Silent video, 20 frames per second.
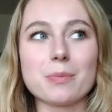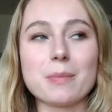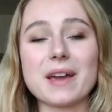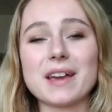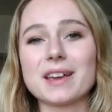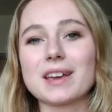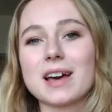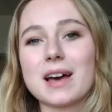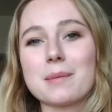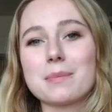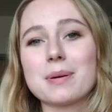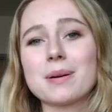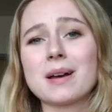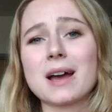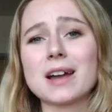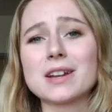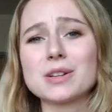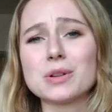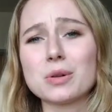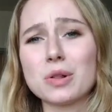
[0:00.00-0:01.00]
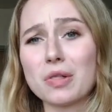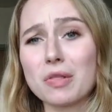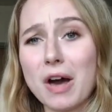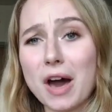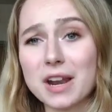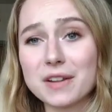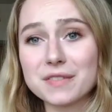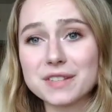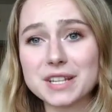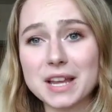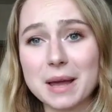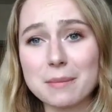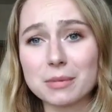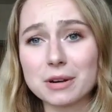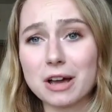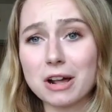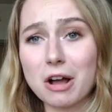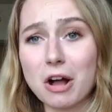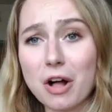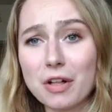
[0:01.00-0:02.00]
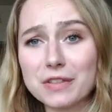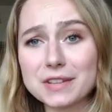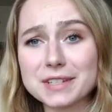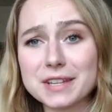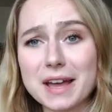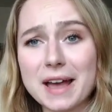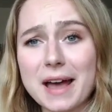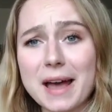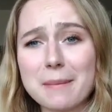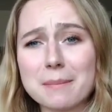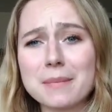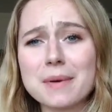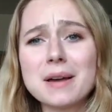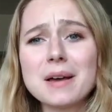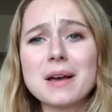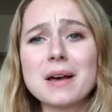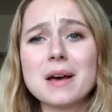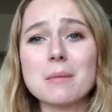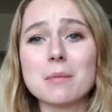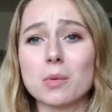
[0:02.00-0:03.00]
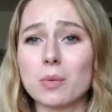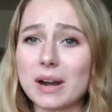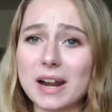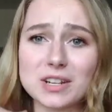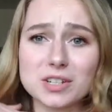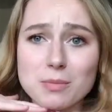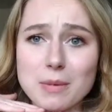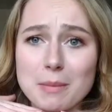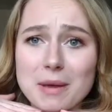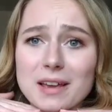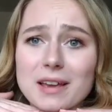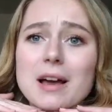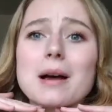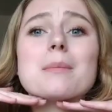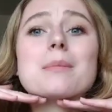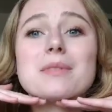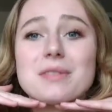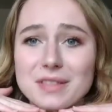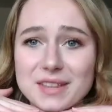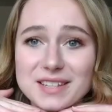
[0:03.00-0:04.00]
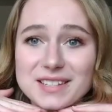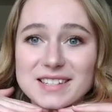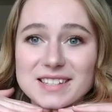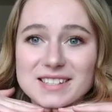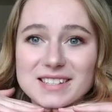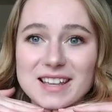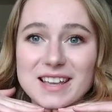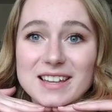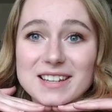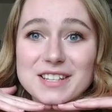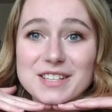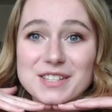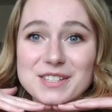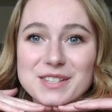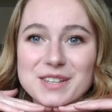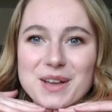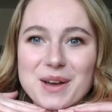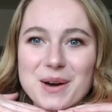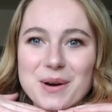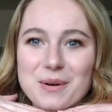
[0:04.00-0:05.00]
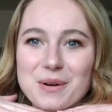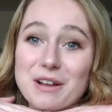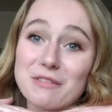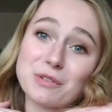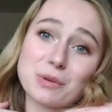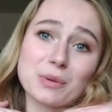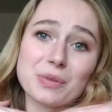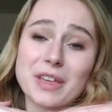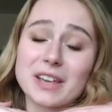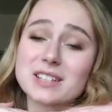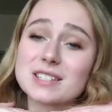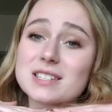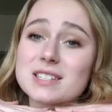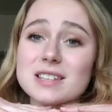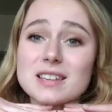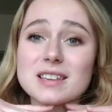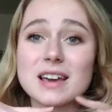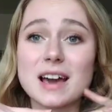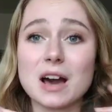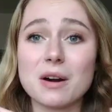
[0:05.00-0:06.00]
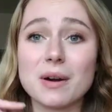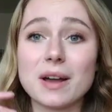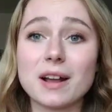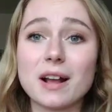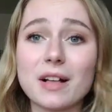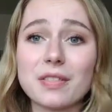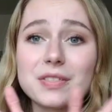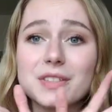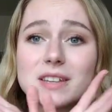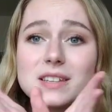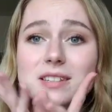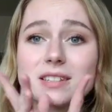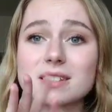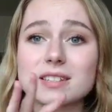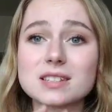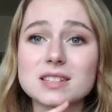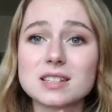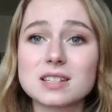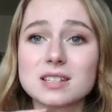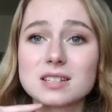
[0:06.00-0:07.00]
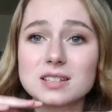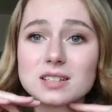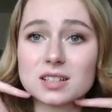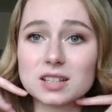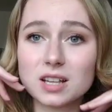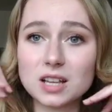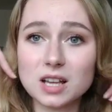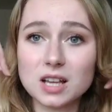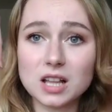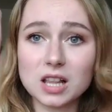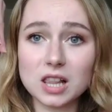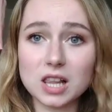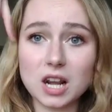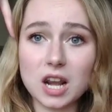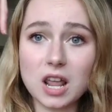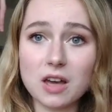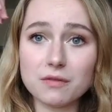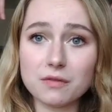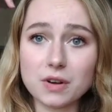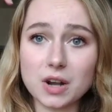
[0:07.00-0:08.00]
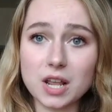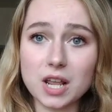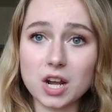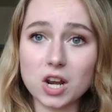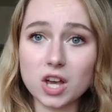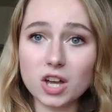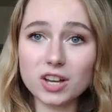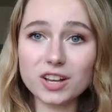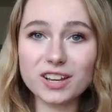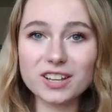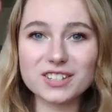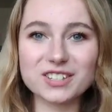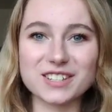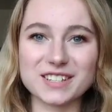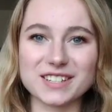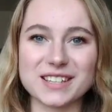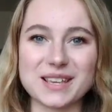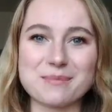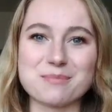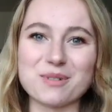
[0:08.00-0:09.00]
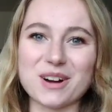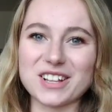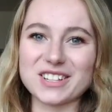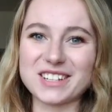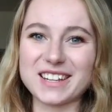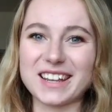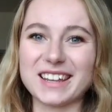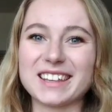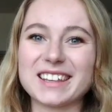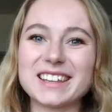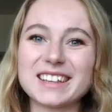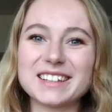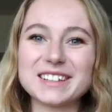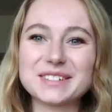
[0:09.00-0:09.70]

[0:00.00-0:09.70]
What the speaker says: The makeup, I do a lot of the time, but not all the time. But when I do my makeup, this is it. So if you'd like to see how I got this lovely look, just keep watching.